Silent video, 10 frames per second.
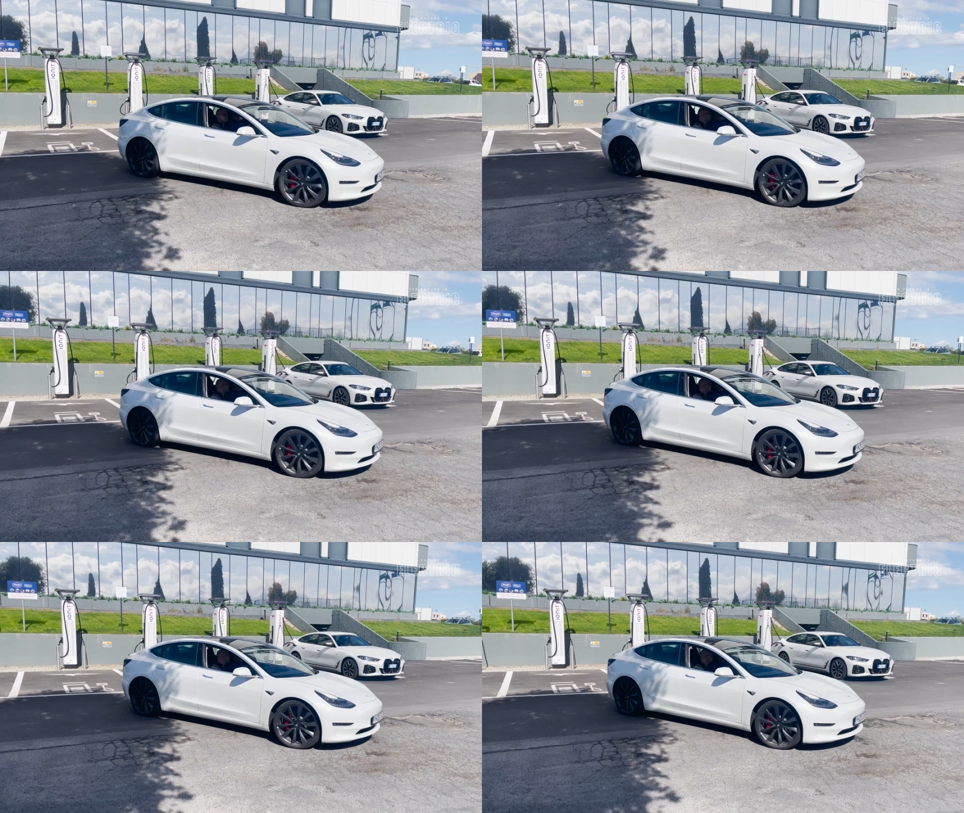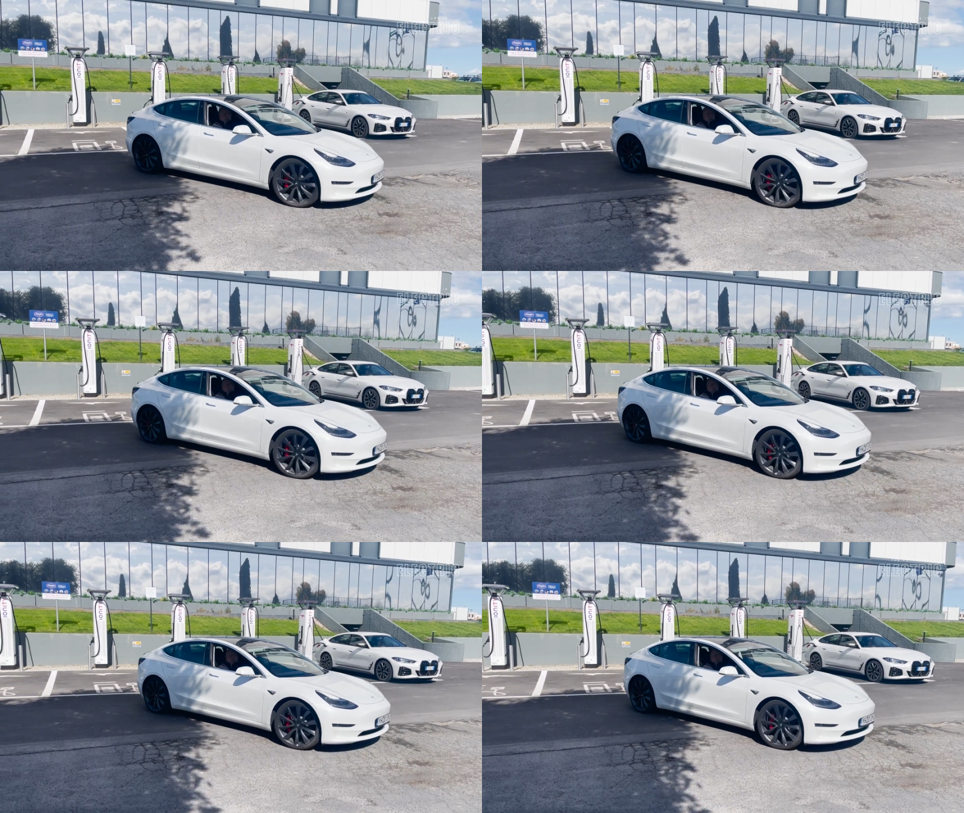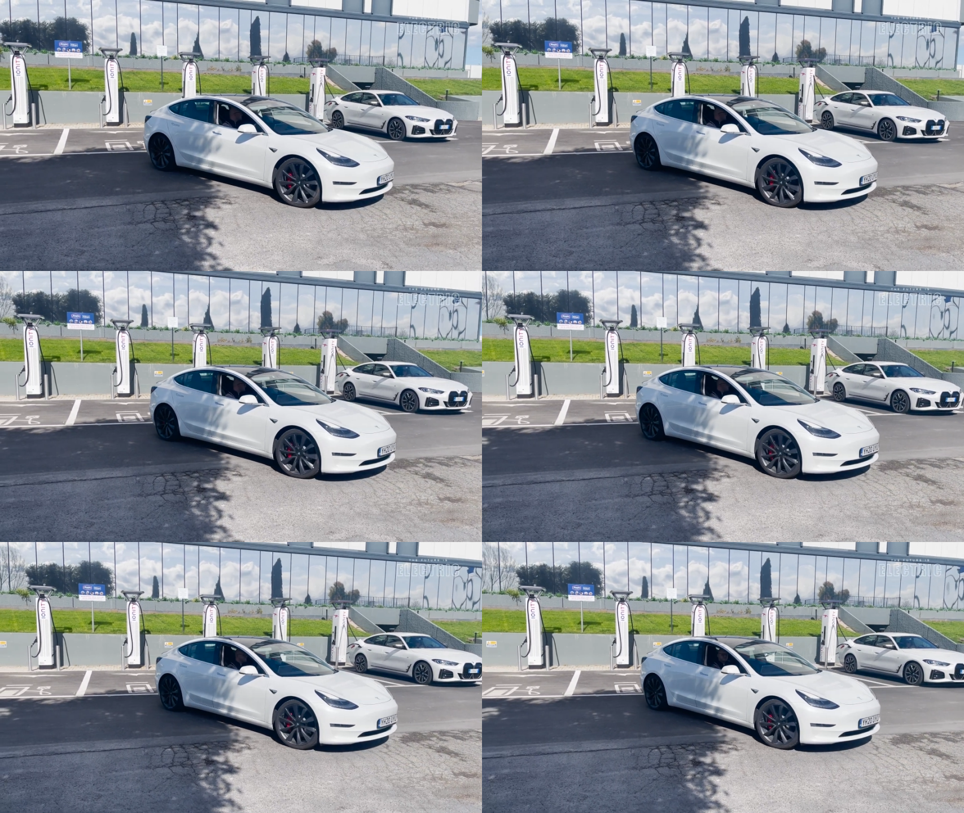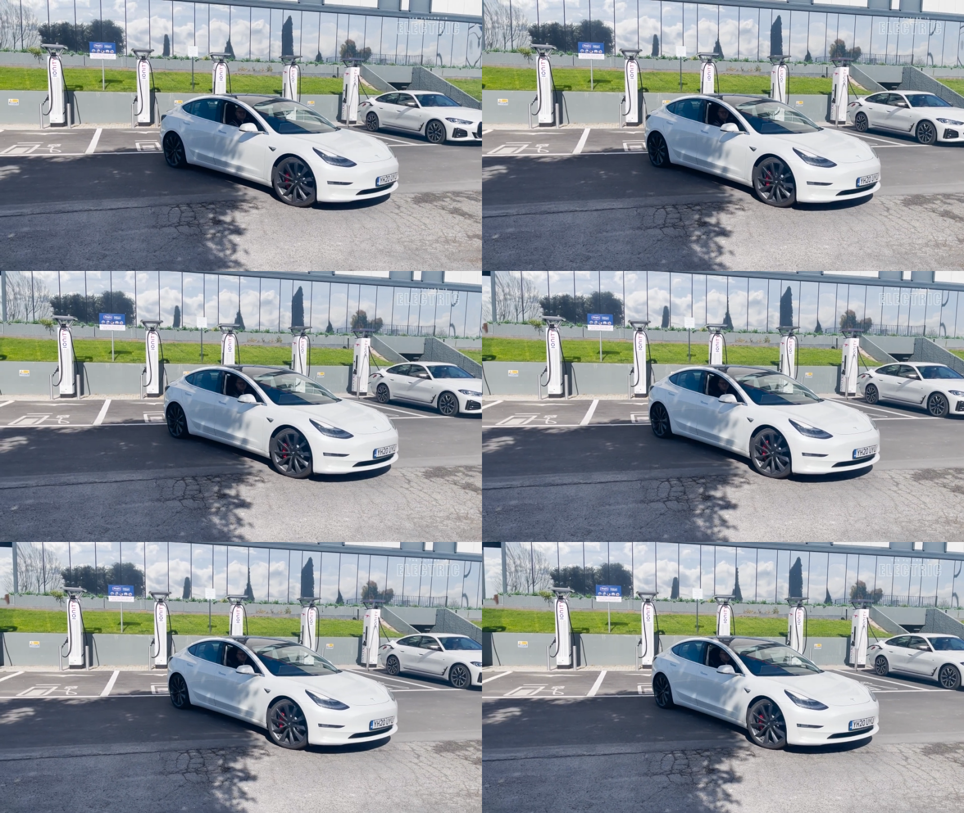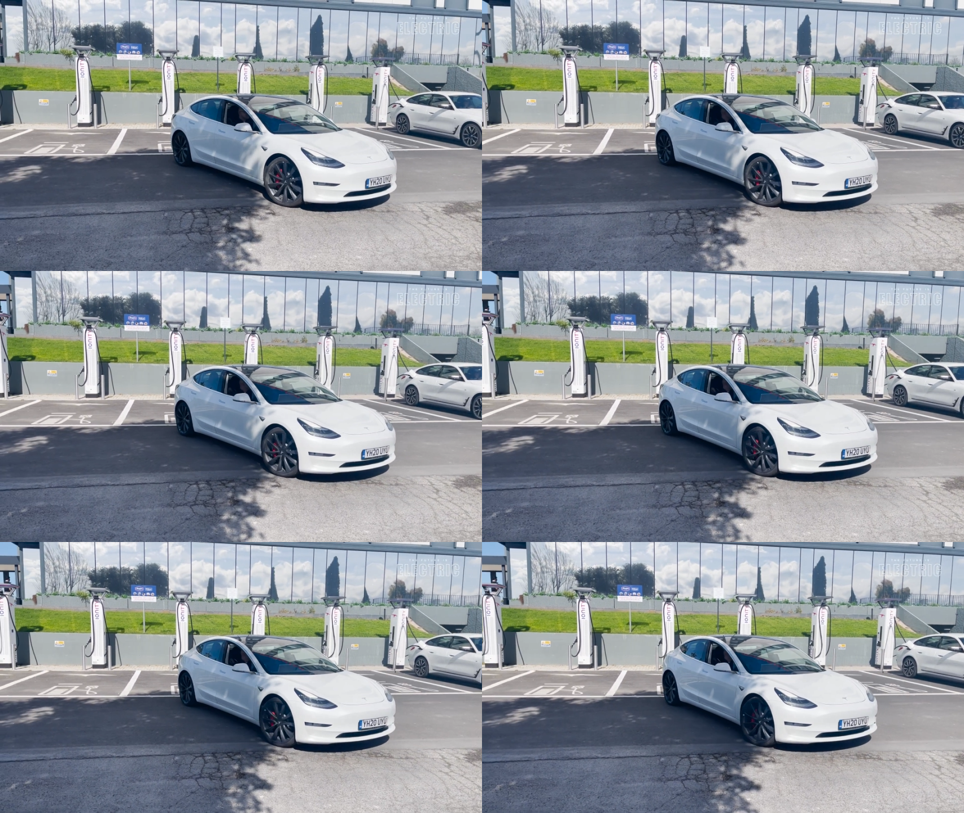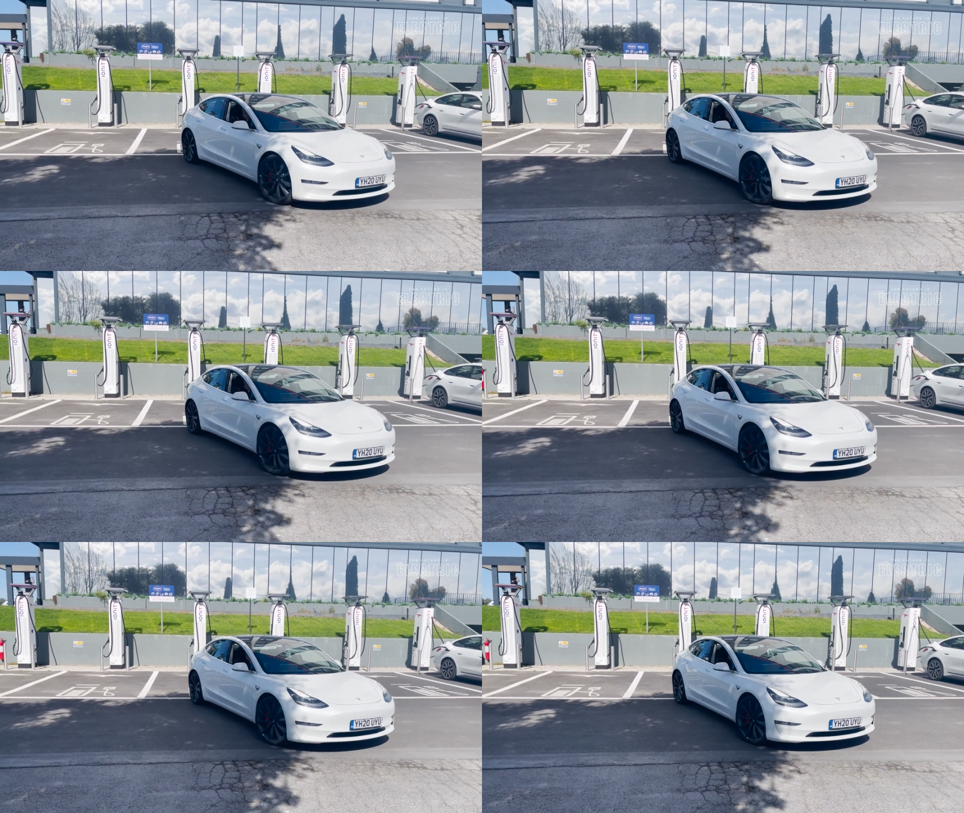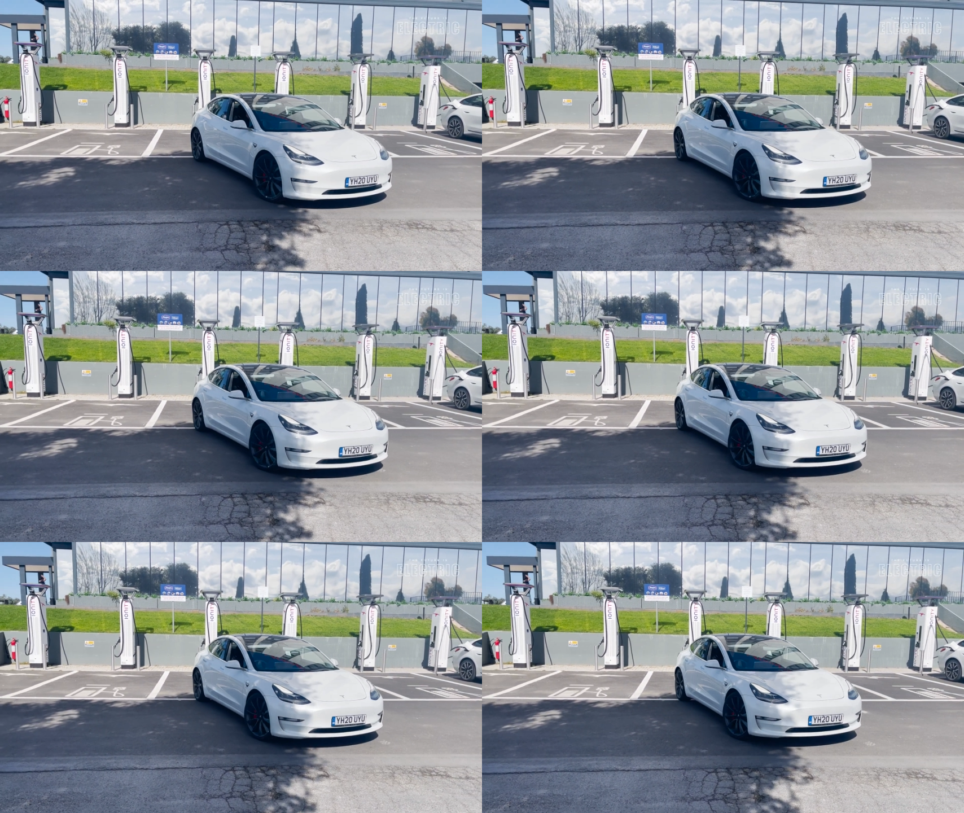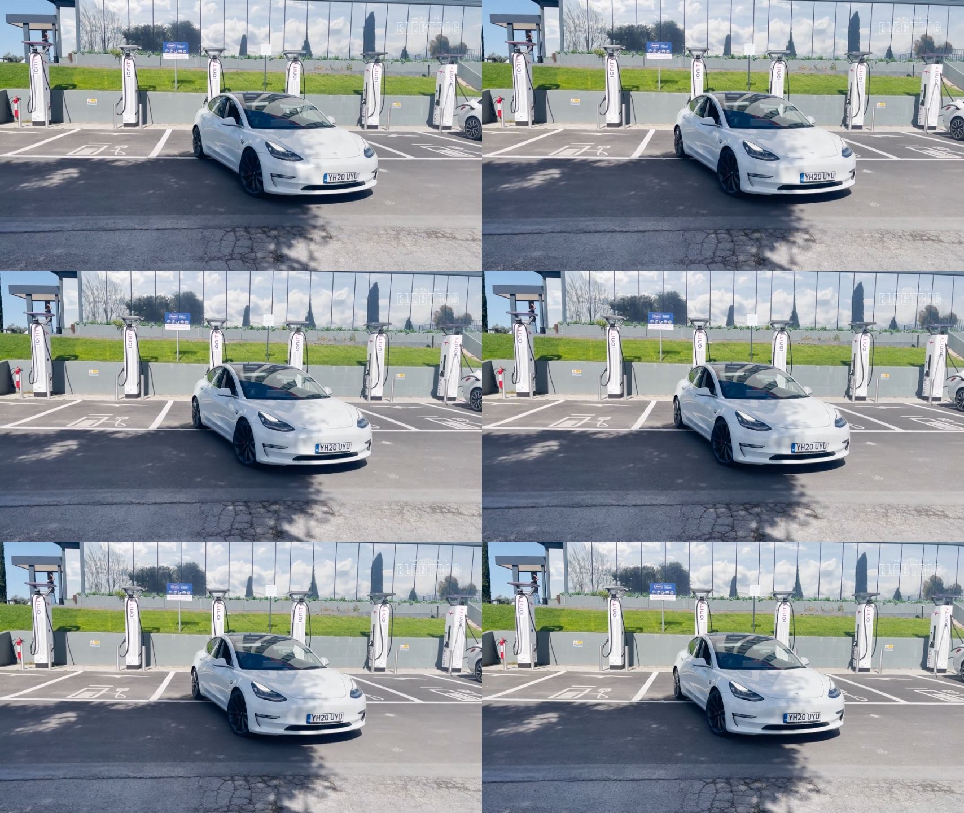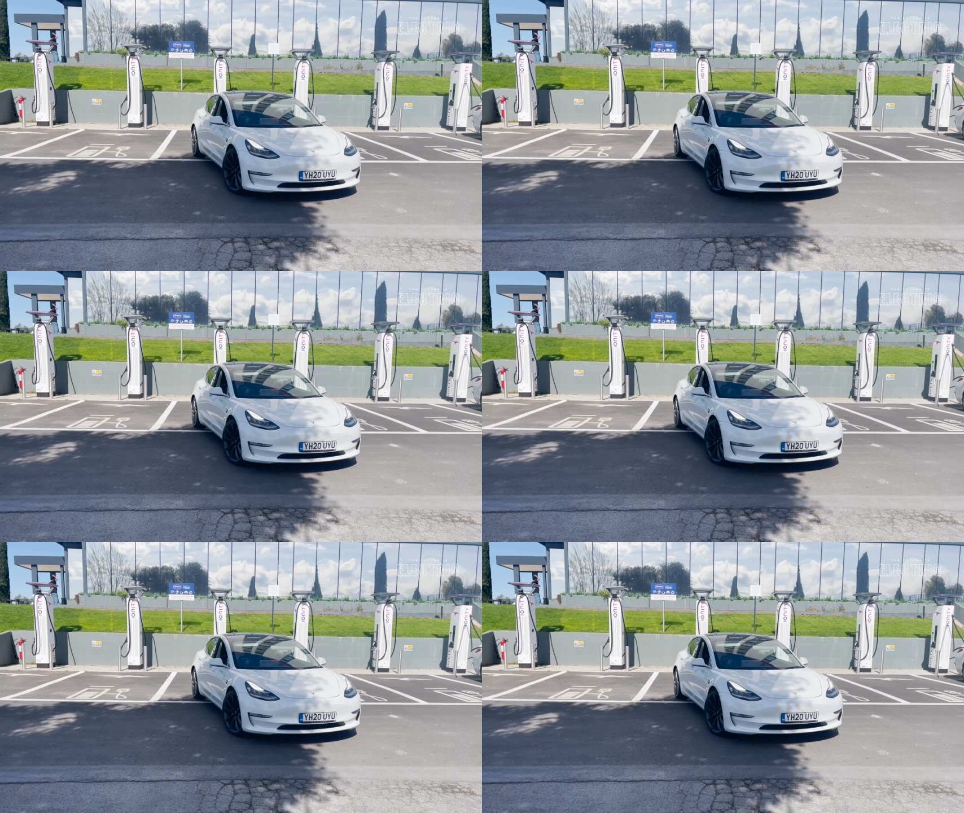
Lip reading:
[unreadable: no face in view]